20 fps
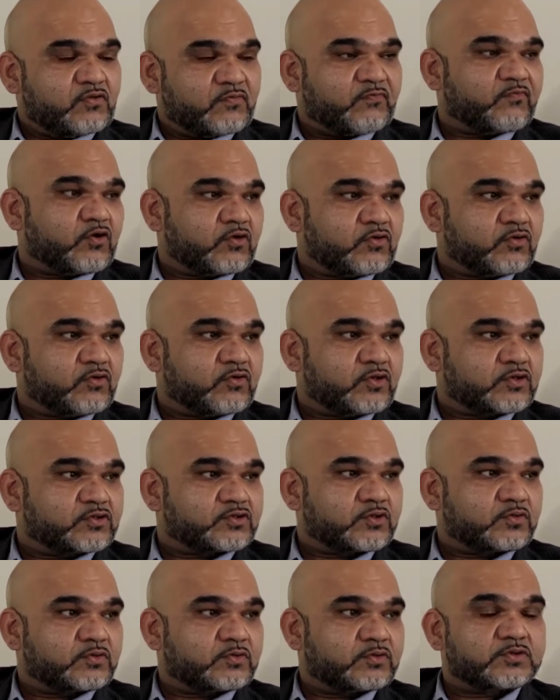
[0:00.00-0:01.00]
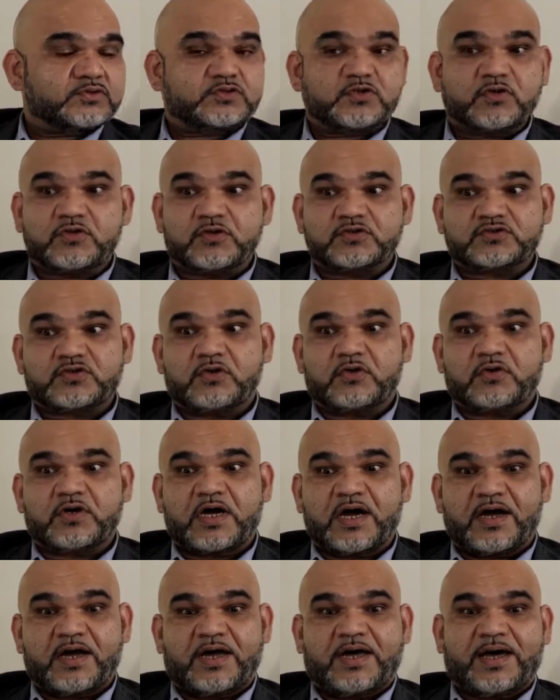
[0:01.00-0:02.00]
You've got no control. So
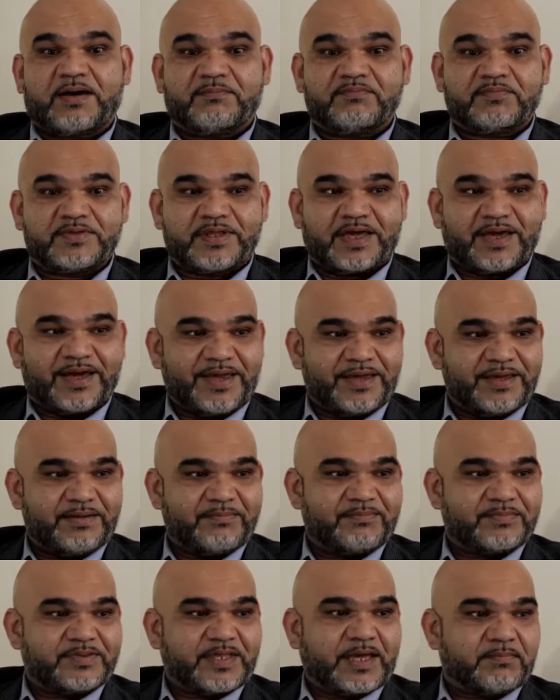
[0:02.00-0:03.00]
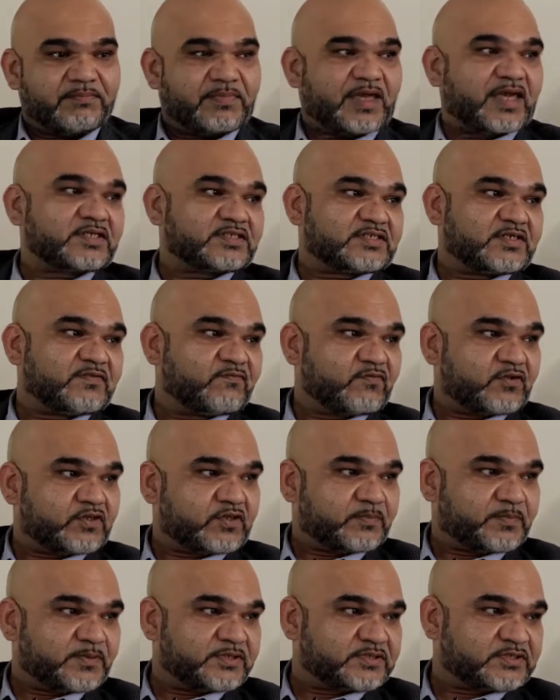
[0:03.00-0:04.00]
I'm acting for
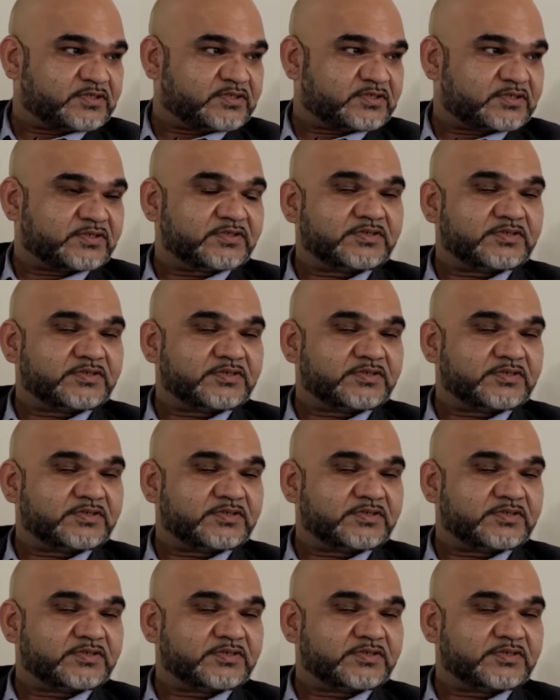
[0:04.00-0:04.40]
the purchaser.